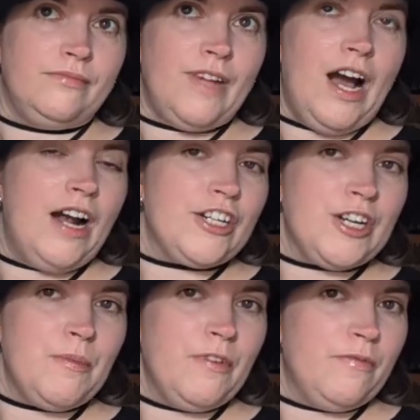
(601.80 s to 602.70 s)

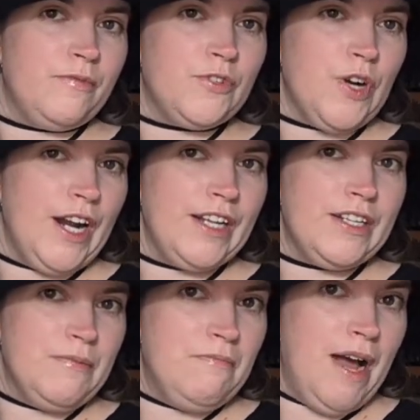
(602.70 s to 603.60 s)
hardship of trying
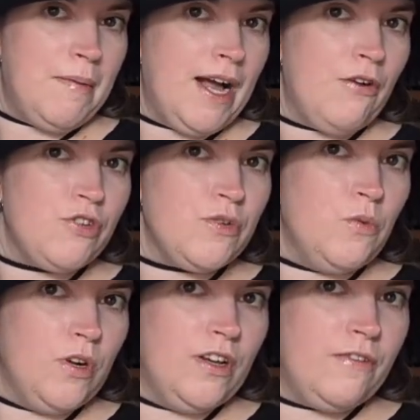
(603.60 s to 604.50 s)
to map out
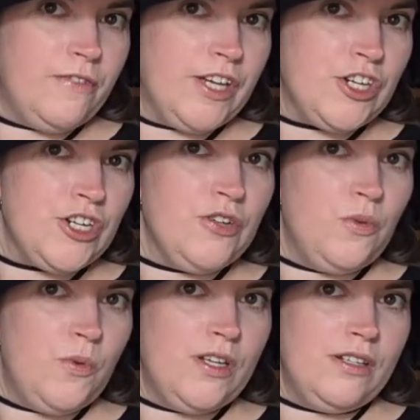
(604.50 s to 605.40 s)
a
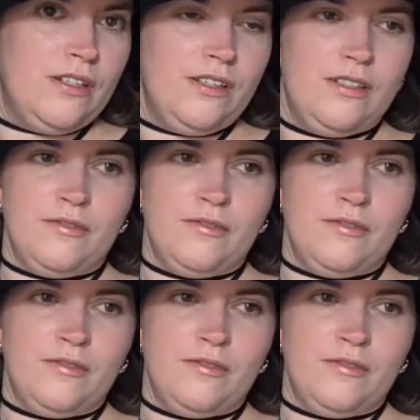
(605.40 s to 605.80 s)
fictional world.